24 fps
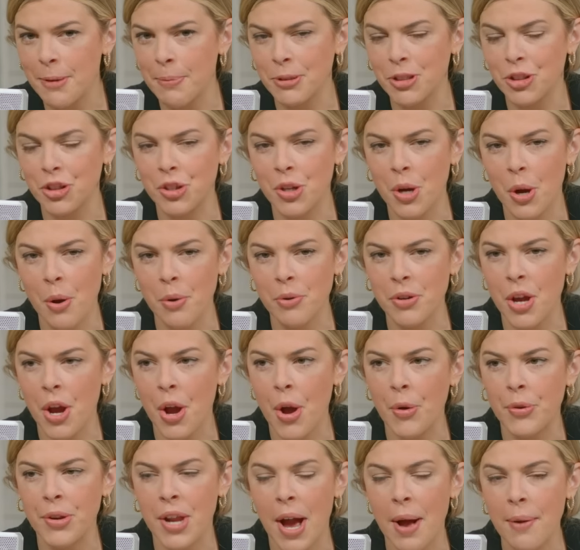but you don't
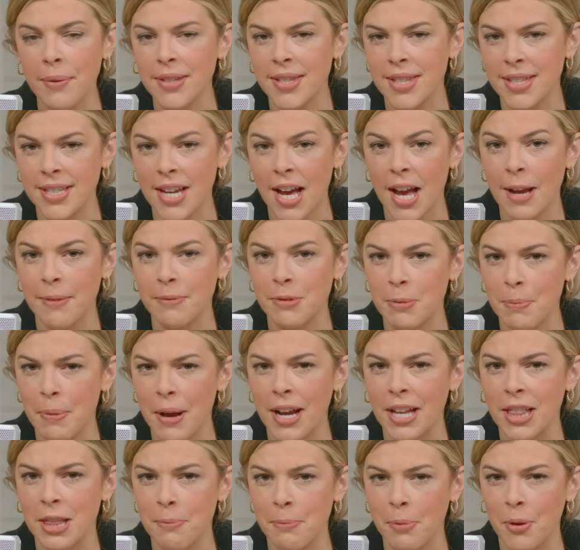know, now is the time to
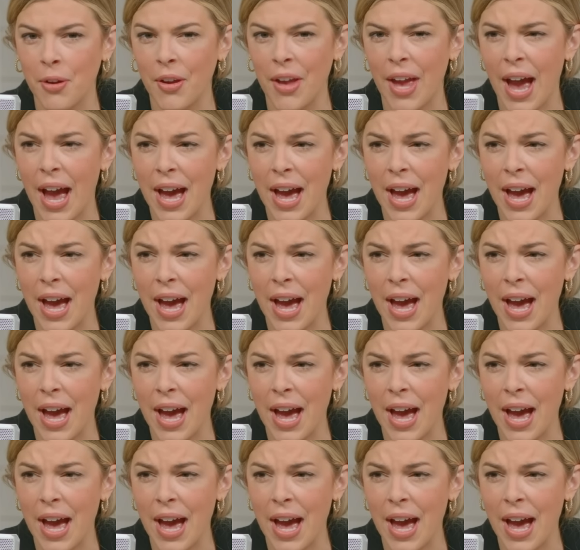bite the bullet.